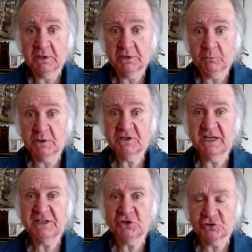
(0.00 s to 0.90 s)
What is
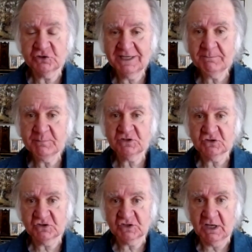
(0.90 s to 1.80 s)
in your
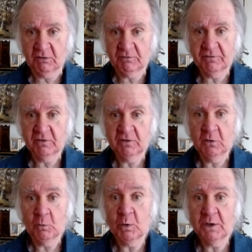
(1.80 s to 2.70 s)
deepest self?
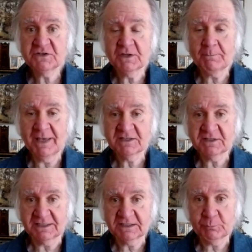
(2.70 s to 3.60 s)
What is the best
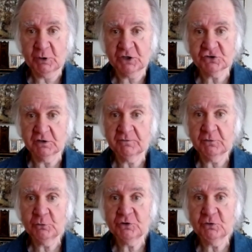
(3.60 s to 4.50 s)
expression of
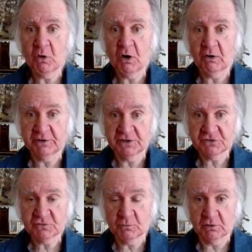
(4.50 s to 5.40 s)
who you are in
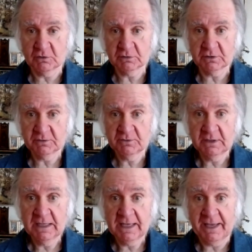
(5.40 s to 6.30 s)
this world?
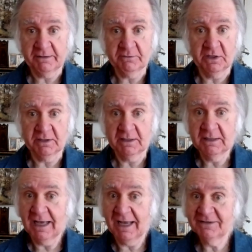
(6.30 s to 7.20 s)
And
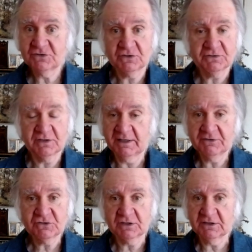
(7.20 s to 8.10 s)
I used
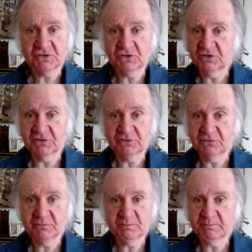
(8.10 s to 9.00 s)
to listen
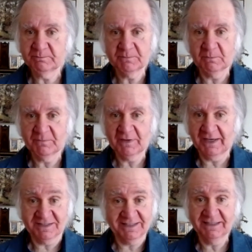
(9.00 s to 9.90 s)
to, I
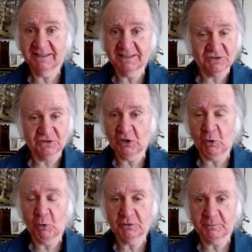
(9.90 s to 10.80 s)
still listen to
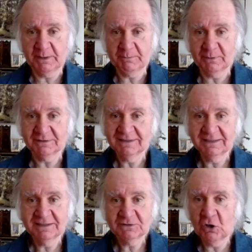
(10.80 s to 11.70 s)
older people
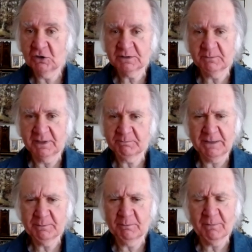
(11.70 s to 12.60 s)
talk to me,
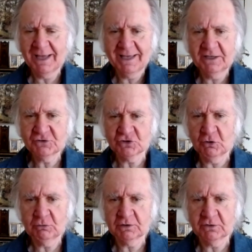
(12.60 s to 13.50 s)
people my age and
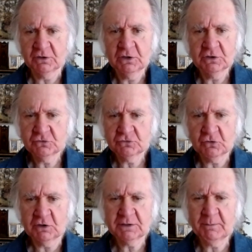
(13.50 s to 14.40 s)
older,
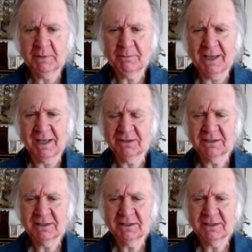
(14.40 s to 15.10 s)
talk to me about